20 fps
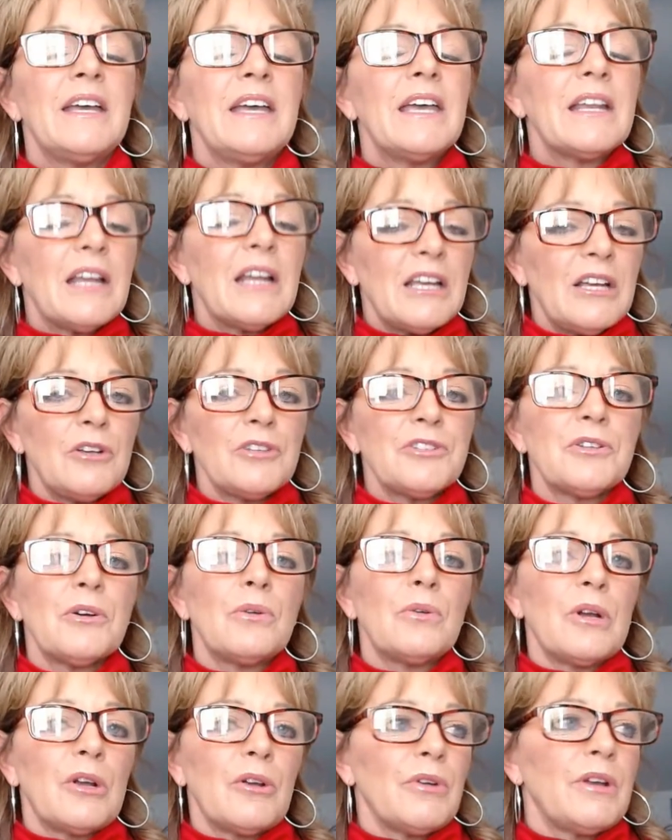And I
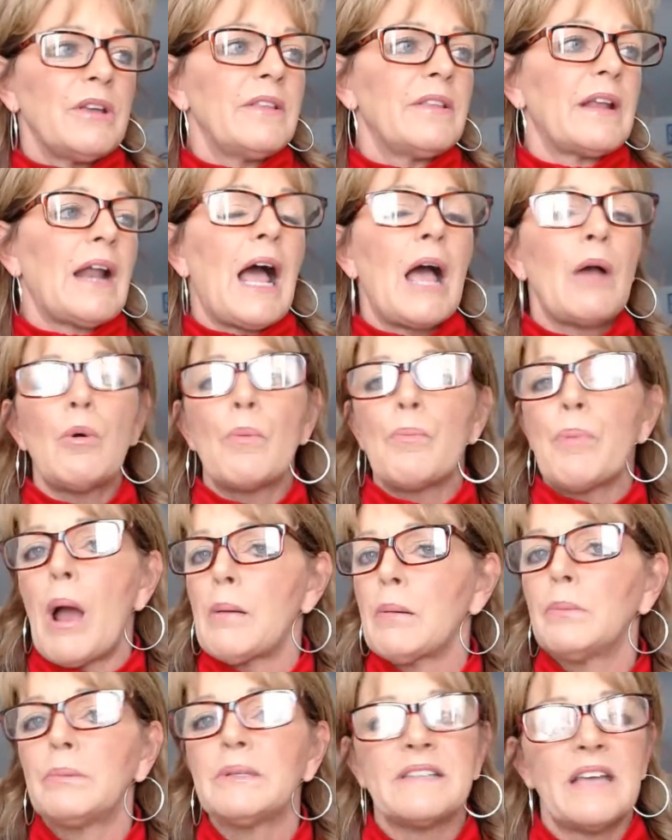also agree that I will
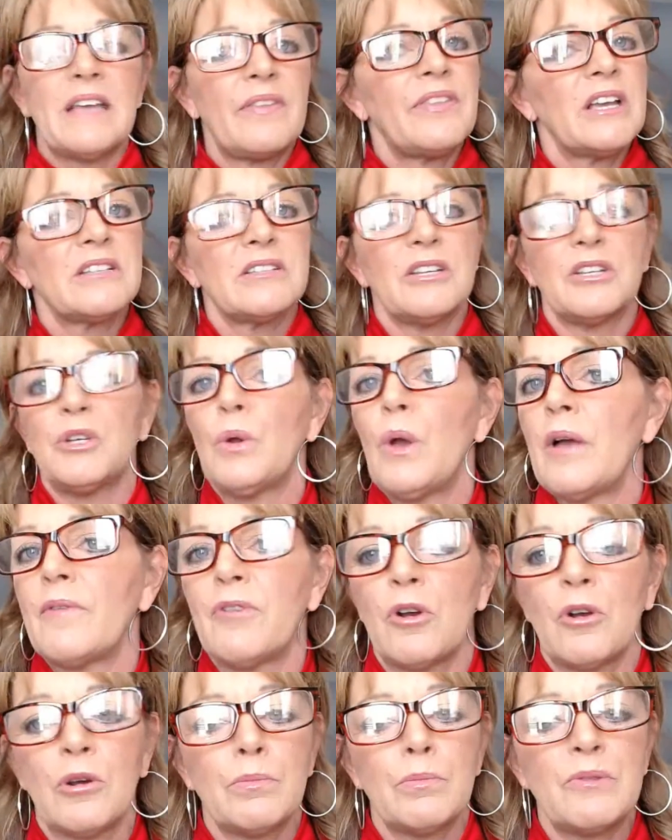probably say things that you have
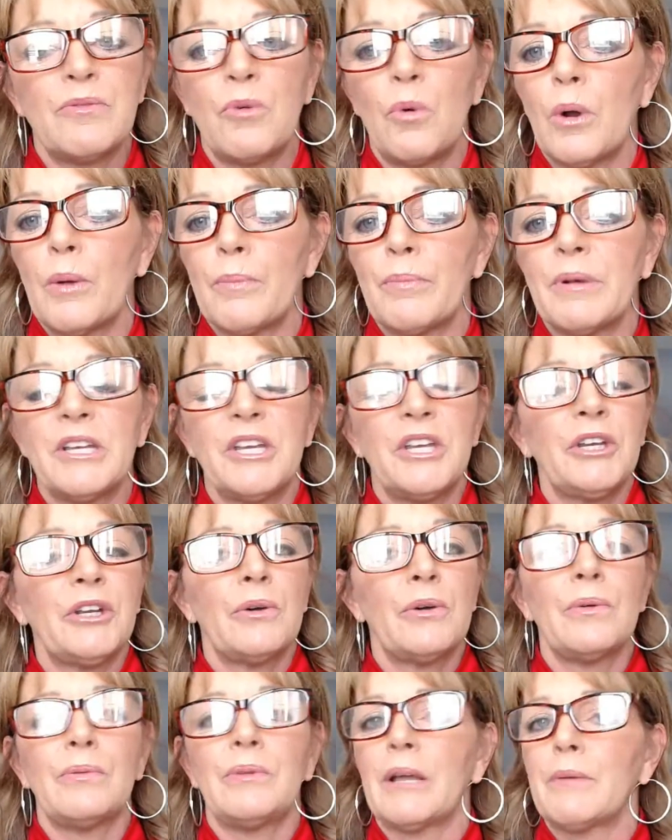heard before, but
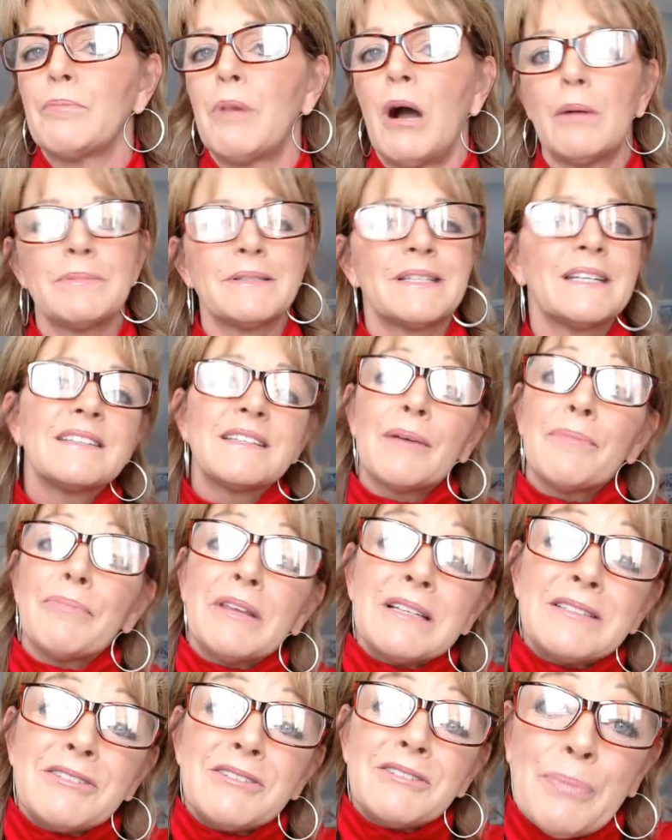like mom says, some
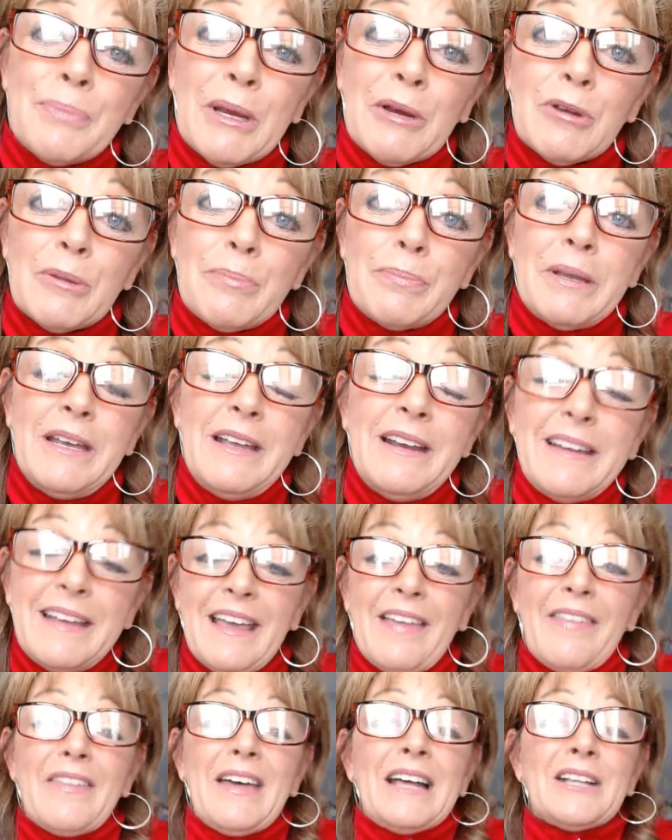things just bear
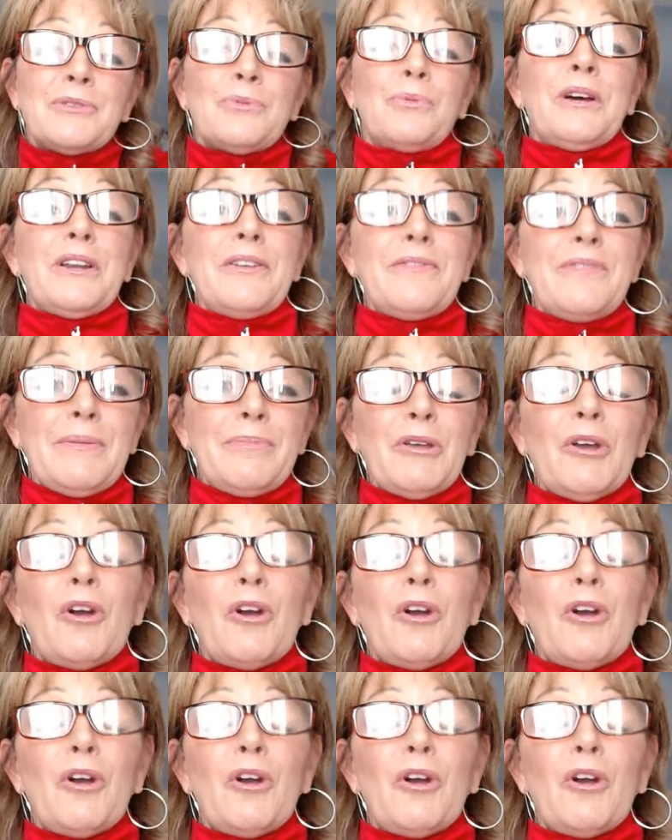repeating, and that's one of them.